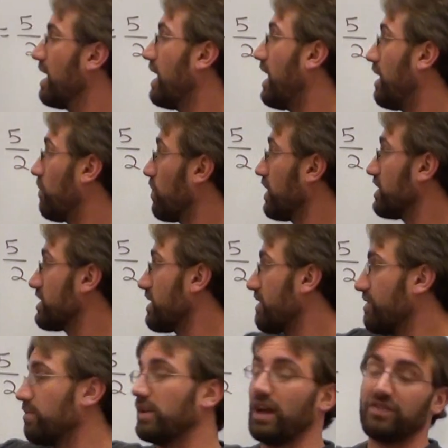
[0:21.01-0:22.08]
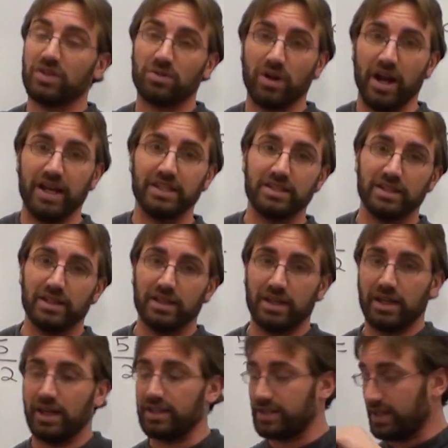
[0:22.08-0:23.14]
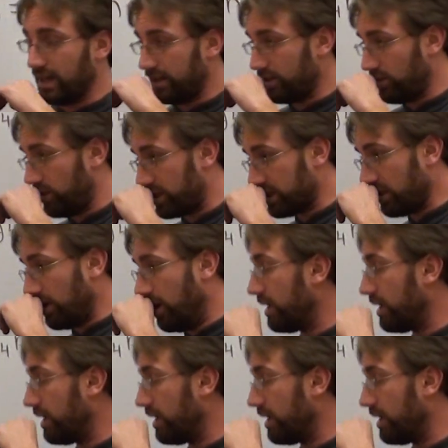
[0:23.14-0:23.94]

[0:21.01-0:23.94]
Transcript: And we're going to start from left to right and see how to do this.